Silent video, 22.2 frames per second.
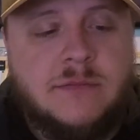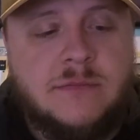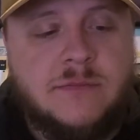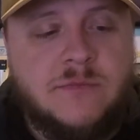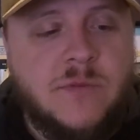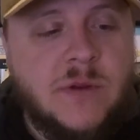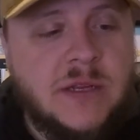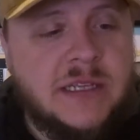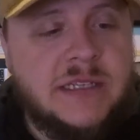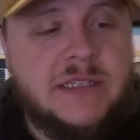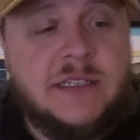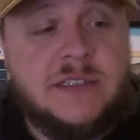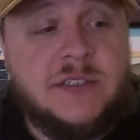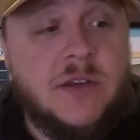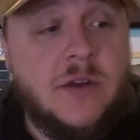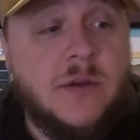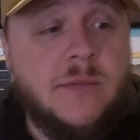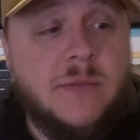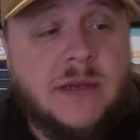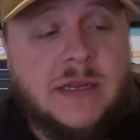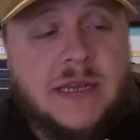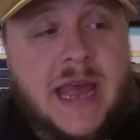really
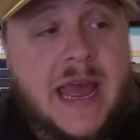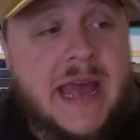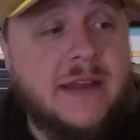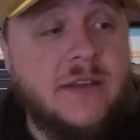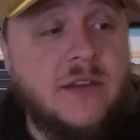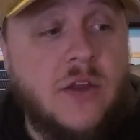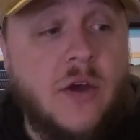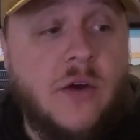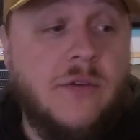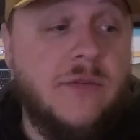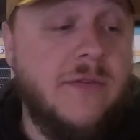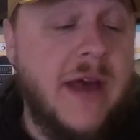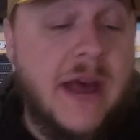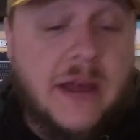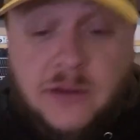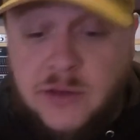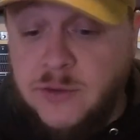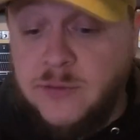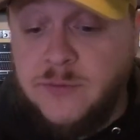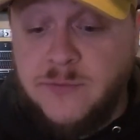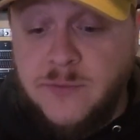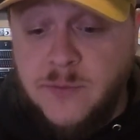had no
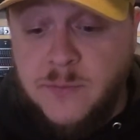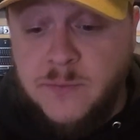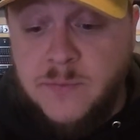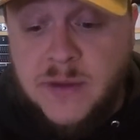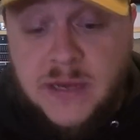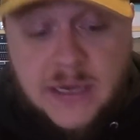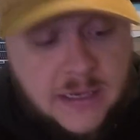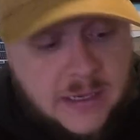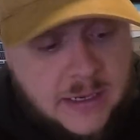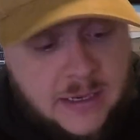value for me.